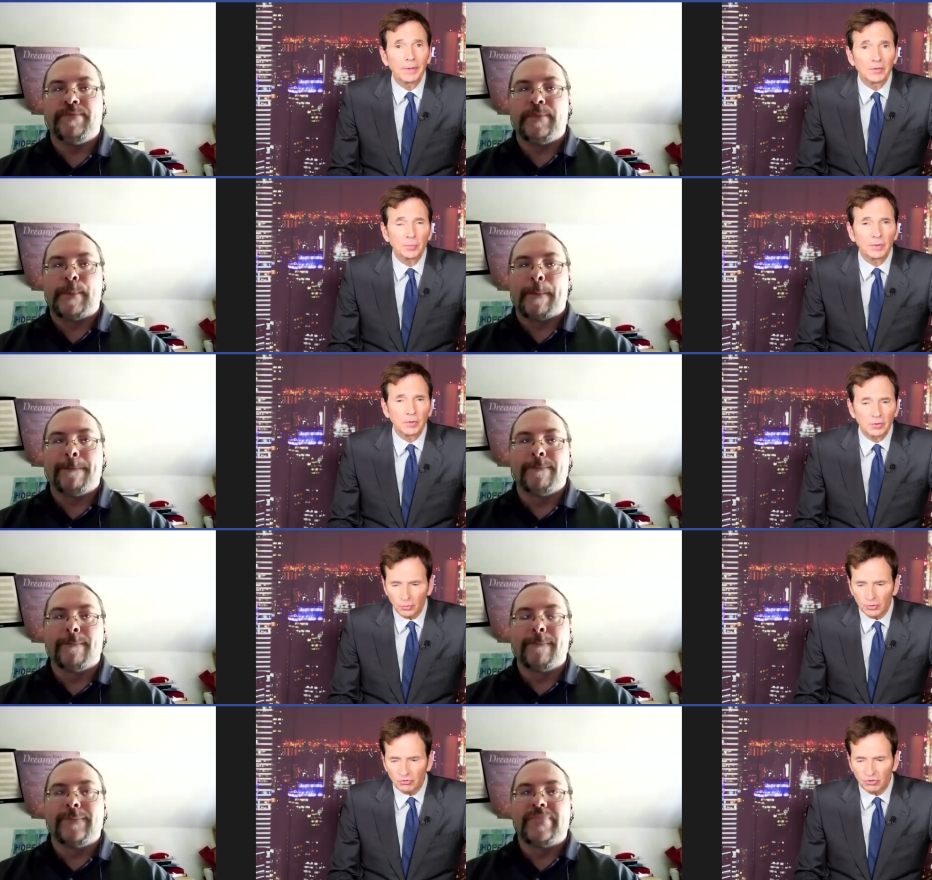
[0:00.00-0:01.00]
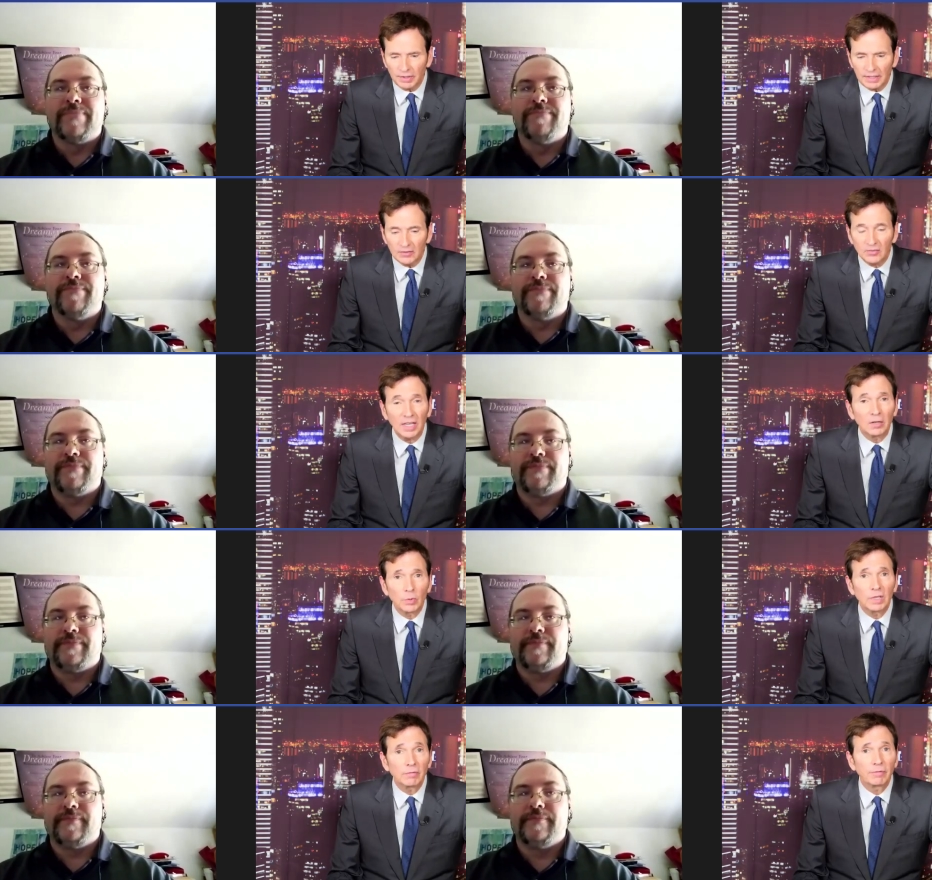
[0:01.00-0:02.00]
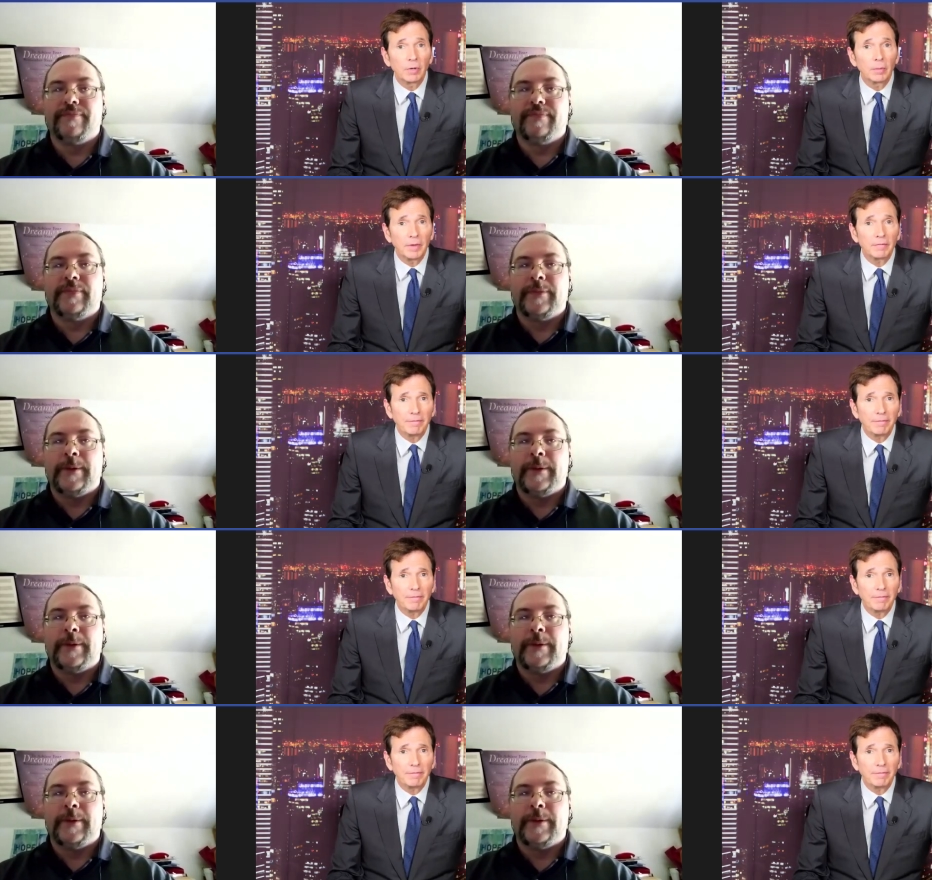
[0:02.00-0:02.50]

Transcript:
Speaker 1: their spiritual journeys and reaffirm their